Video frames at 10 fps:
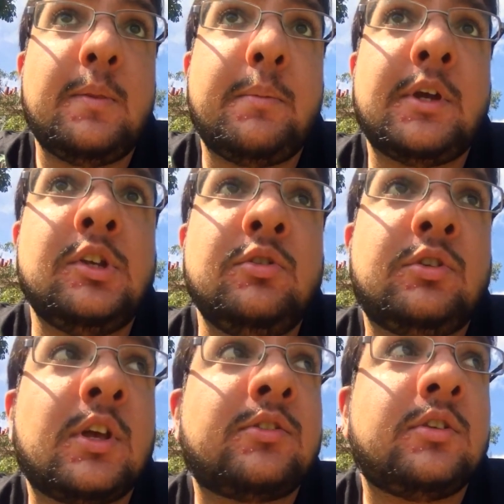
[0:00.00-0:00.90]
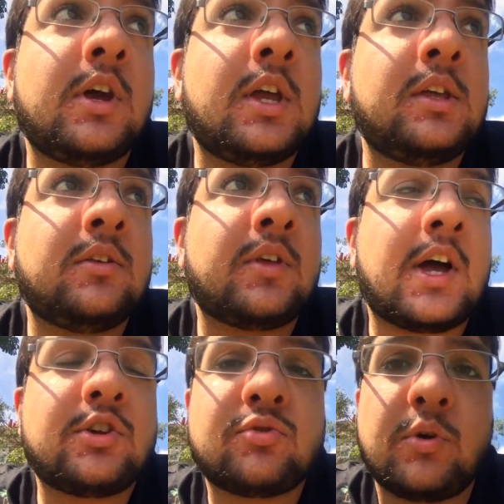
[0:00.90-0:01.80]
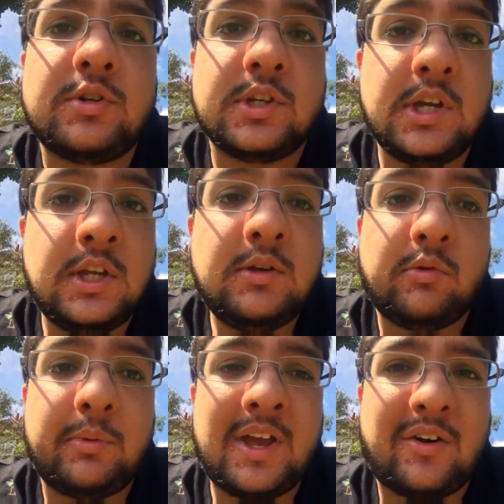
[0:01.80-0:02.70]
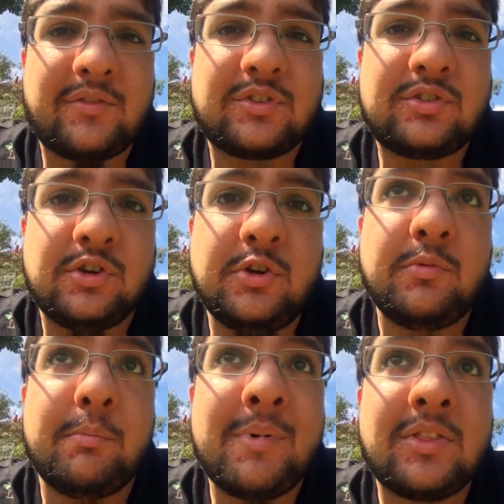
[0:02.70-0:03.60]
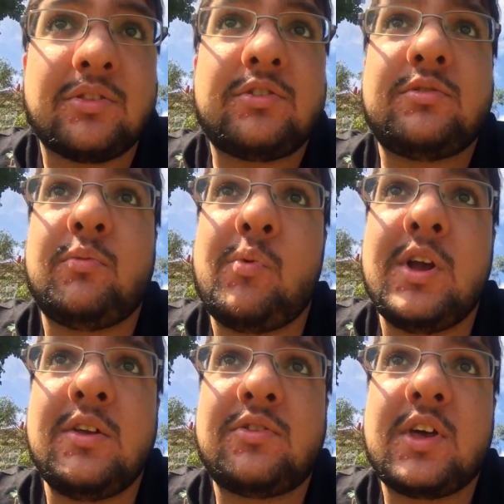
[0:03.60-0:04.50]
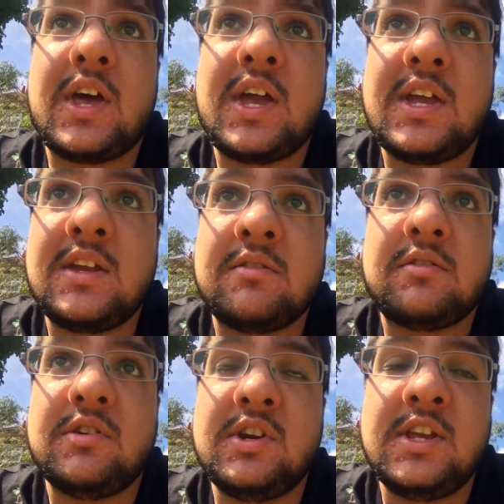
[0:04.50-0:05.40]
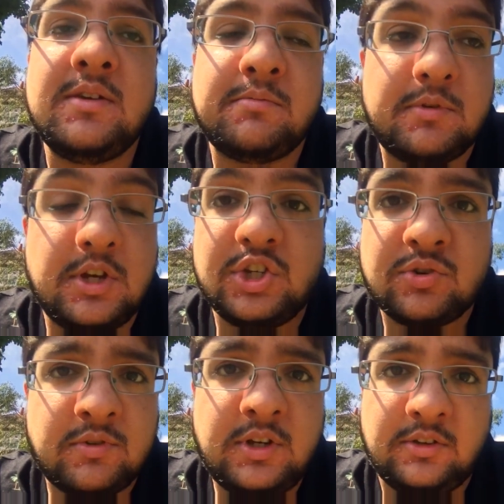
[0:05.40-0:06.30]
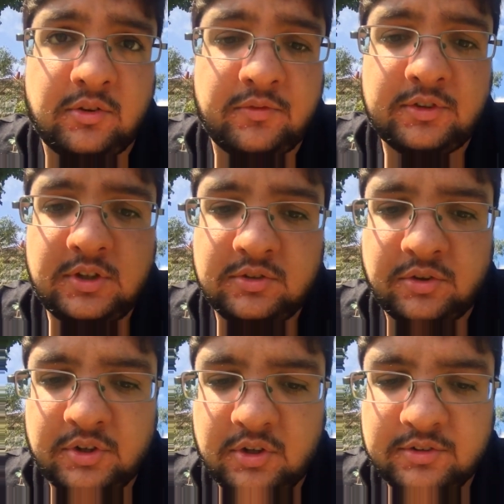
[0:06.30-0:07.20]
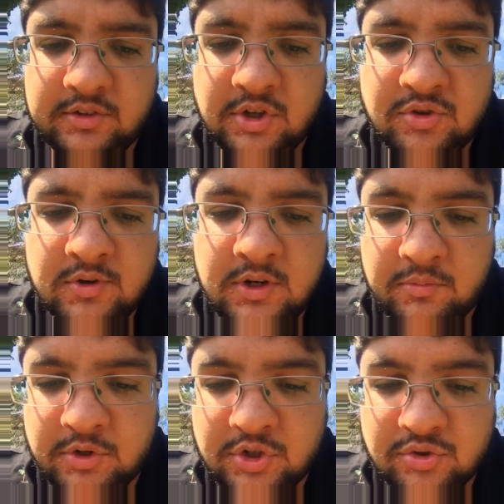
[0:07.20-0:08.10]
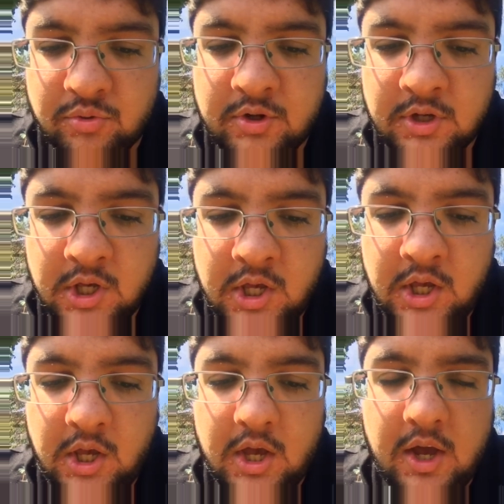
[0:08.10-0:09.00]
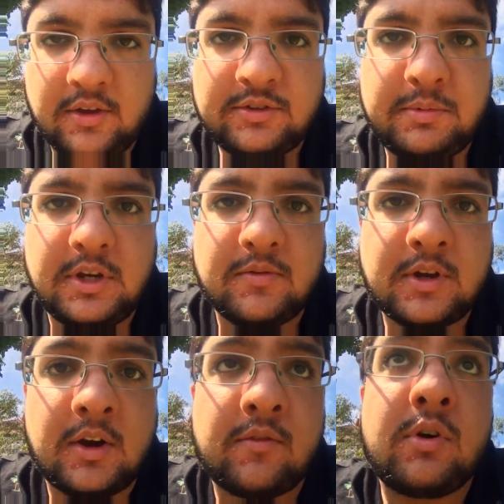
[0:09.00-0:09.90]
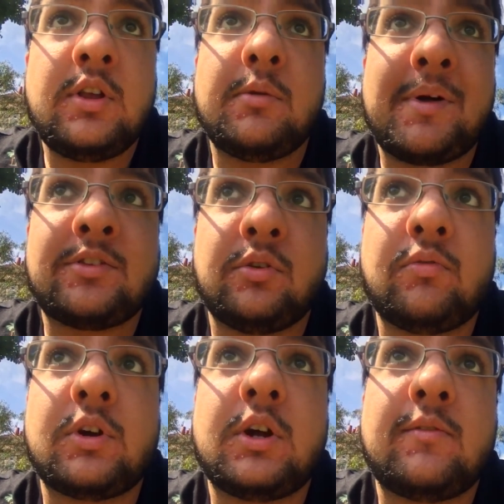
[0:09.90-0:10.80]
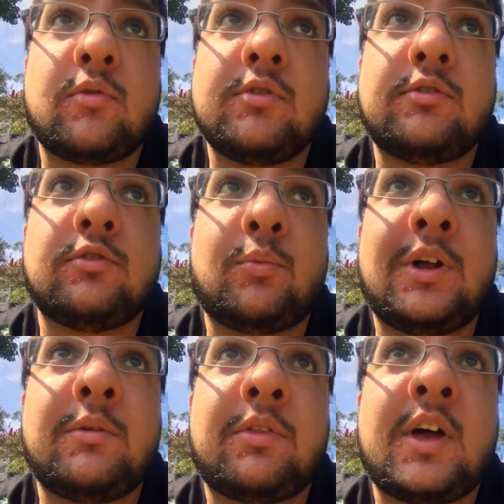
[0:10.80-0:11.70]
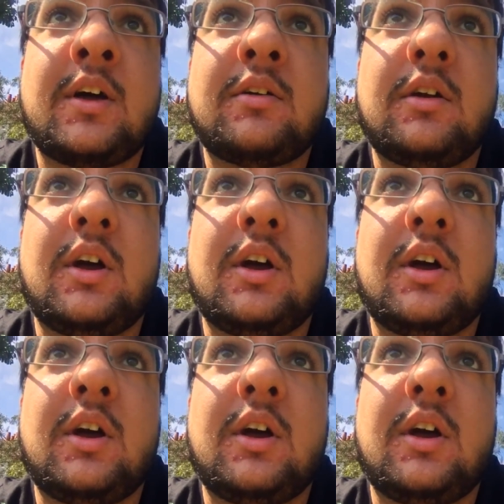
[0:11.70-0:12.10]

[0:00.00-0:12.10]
The big news yesterday that Troy Deeney will be out for 2 months with a knee injury. He's undergone surgery. I wish Troy a speedy recovery and the best of recoveries as well of that.